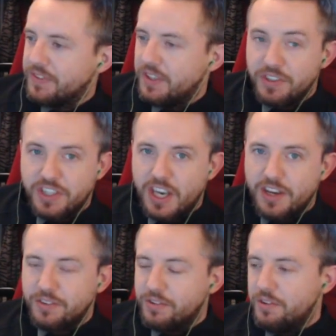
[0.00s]
If you check
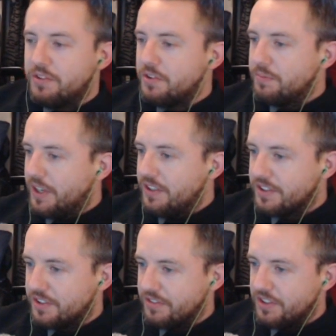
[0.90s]
out his YouTube page,
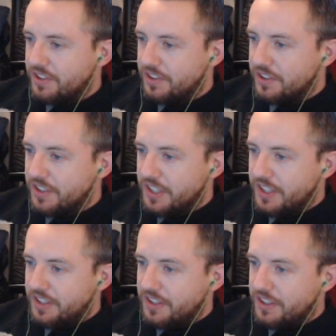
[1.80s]
you can see
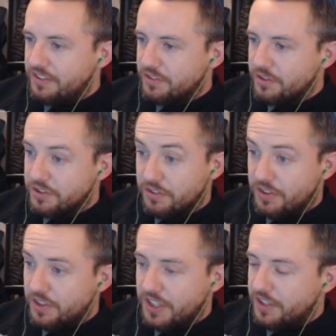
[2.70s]
he's got just
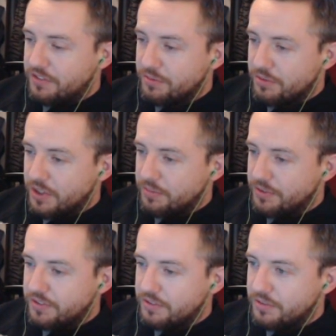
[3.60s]
38
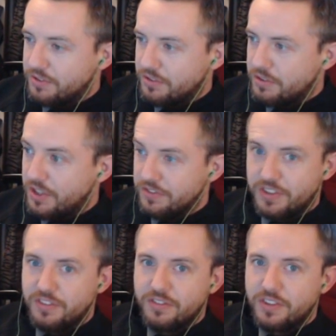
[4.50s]
subscribers, which is crazy
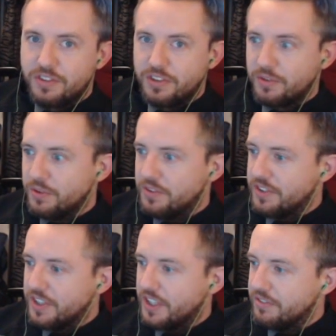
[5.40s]
considering the
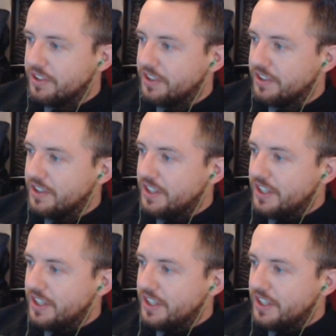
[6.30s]
quality of that video.